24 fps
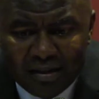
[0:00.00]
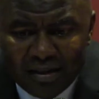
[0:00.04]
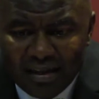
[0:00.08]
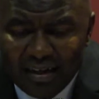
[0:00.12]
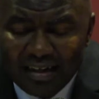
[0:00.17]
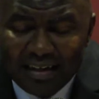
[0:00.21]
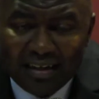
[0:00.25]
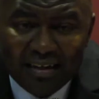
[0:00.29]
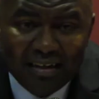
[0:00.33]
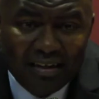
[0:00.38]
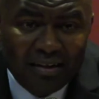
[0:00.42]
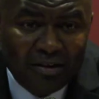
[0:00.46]

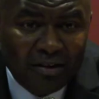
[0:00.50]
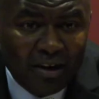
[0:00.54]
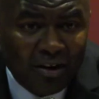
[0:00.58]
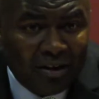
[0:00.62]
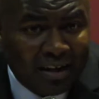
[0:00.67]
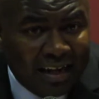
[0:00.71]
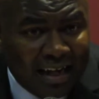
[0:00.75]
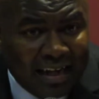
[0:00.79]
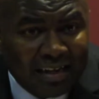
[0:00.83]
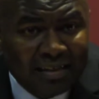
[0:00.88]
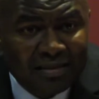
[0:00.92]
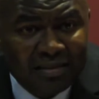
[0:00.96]
Again, our
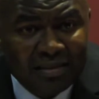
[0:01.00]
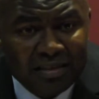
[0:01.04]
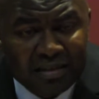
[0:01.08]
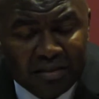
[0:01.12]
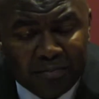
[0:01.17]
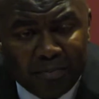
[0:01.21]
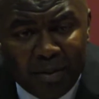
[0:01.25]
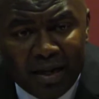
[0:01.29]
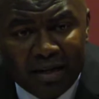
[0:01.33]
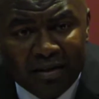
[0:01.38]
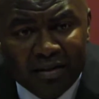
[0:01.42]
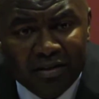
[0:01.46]
guys
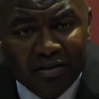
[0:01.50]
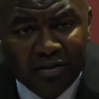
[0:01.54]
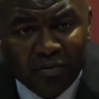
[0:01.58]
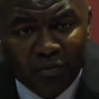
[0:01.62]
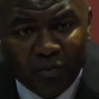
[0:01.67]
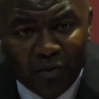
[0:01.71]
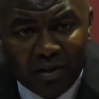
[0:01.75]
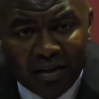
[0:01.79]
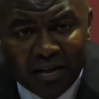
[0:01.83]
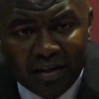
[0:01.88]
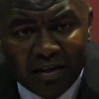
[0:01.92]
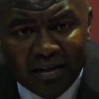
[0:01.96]
expected to
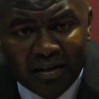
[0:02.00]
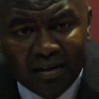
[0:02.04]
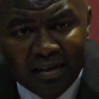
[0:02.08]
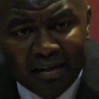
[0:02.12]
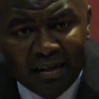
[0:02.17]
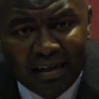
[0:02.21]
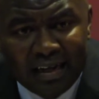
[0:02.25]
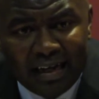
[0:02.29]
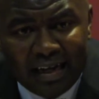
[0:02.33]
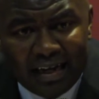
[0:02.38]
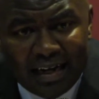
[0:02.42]
win,